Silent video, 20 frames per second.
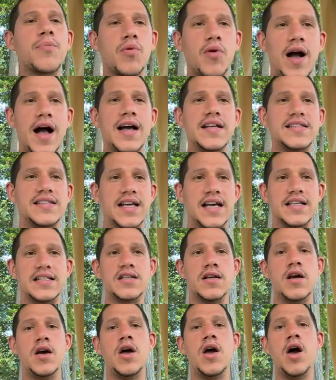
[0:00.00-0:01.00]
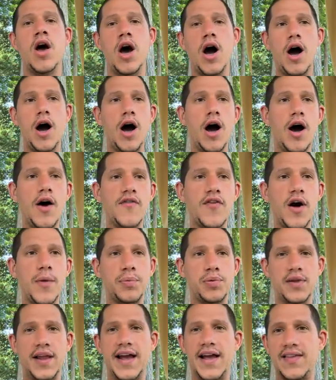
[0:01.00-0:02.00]
process of a
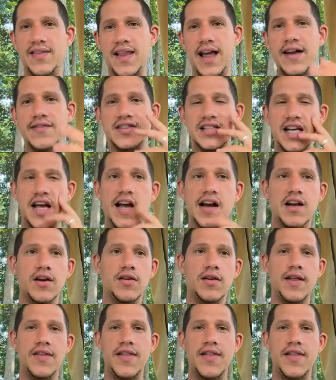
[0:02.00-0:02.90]
plant life cycle.